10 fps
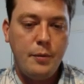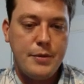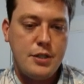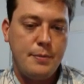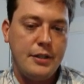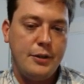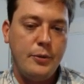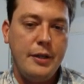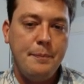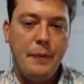bishop
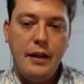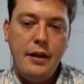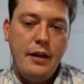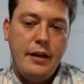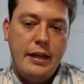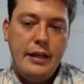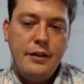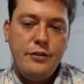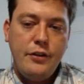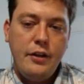e3.
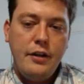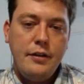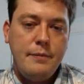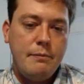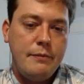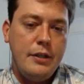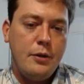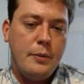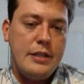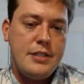And,
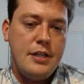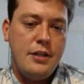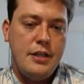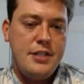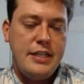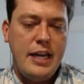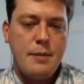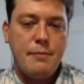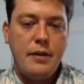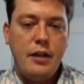it's a
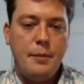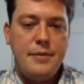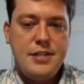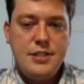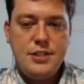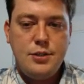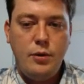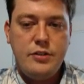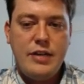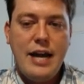game. This is
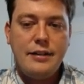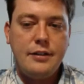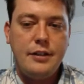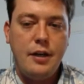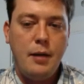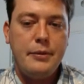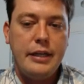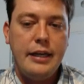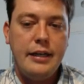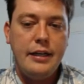sort of tactically
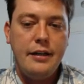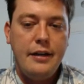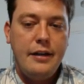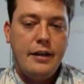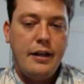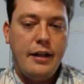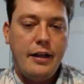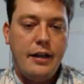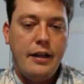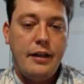complicated.
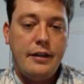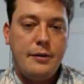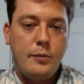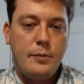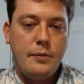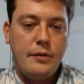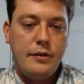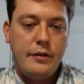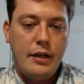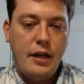
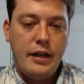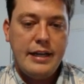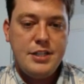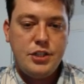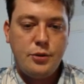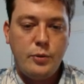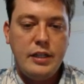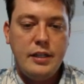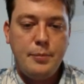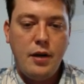
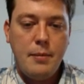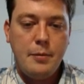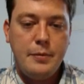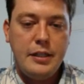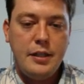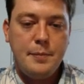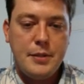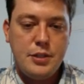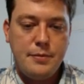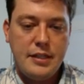h3 probably,
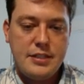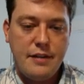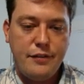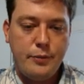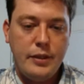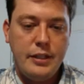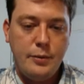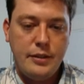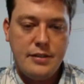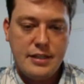bishop takes f3,
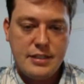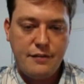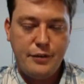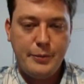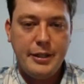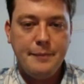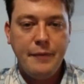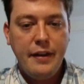queen takes f3.